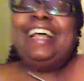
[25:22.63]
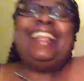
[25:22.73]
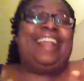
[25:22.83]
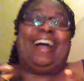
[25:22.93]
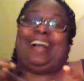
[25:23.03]

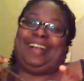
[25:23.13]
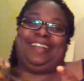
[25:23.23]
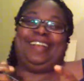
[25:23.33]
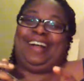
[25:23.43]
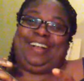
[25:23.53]

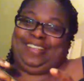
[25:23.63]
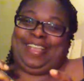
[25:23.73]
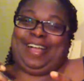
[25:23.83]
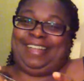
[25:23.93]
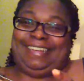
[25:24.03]

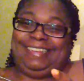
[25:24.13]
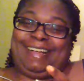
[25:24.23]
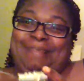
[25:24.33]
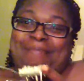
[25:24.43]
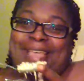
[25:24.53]
No,
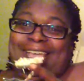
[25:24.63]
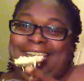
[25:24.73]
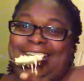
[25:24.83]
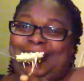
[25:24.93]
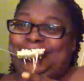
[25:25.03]
y'all
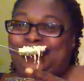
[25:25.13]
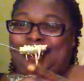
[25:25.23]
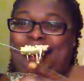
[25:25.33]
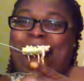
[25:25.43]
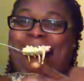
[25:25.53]
mad now because
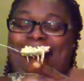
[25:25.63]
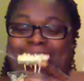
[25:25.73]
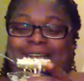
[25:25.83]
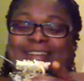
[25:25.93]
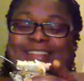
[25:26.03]
y'all found
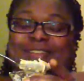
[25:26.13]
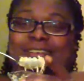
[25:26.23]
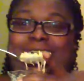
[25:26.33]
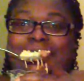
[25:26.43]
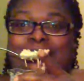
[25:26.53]
out her
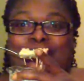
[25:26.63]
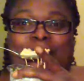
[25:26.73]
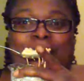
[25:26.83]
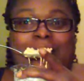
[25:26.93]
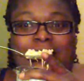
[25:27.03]
little hustle.
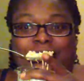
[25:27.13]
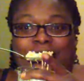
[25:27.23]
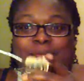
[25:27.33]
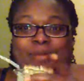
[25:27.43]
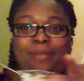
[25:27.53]
She be under
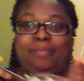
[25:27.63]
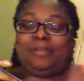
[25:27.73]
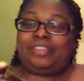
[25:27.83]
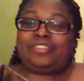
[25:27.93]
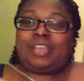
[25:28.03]
there with her,
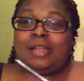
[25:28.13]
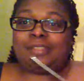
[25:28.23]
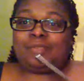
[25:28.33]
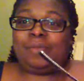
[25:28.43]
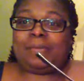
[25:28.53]
because you got to
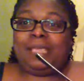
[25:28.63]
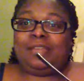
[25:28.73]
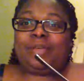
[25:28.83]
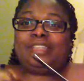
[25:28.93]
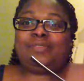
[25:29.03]
sweep it
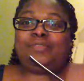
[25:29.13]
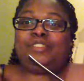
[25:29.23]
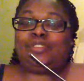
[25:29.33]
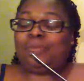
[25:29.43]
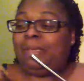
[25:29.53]
anyway. So when
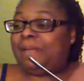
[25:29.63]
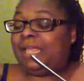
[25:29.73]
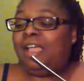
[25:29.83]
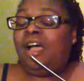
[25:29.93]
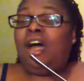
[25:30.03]
you sweeping
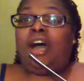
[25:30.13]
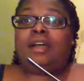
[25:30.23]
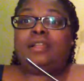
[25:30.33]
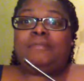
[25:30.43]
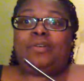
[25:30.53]
it,
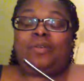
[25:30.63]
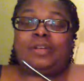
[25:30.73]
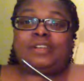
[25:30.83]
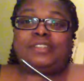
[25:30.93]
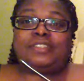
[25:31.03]
all them
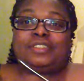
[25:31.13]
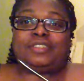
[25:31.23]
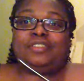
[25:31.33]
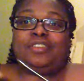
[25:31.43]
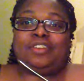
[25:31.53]
quarters
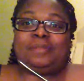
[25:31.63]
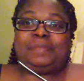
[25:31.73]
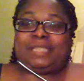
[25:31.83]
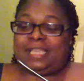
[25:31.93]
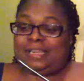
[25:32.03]
and, you know what I'm
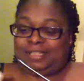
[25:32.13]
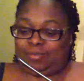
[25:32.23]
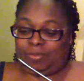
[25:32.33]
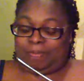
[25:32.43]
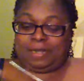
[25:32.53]
saying, is
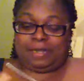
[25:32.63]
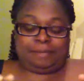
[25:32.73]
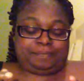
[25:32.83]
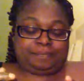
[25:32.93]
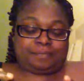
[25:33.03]
sweeping
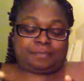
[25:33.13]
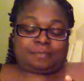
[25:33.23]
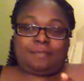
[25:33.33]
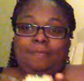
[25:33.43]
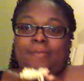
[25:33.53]
up,
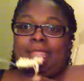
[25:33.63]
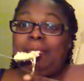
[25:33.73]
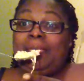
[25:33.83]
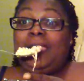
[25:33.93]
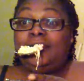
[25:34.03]

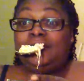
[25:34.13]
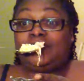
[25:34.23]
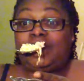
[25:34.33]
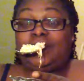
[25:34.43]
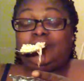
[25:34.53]
be hella
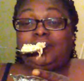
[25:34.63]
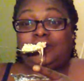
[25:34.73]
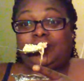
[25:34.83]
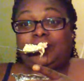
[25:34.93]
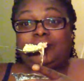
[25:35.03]
change
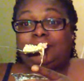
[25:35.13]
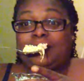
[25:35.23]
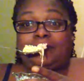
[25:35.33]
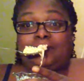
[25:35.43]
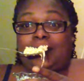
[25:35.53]
under there.
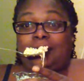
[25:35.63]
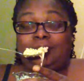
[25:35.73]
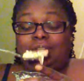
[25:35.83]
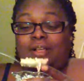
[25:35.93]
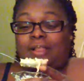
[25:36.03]
Sometimes
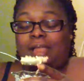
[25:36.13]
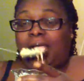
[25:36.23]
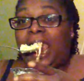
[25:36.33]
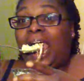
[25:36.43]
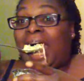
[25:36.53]
dollars, all
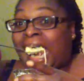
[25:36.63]
that.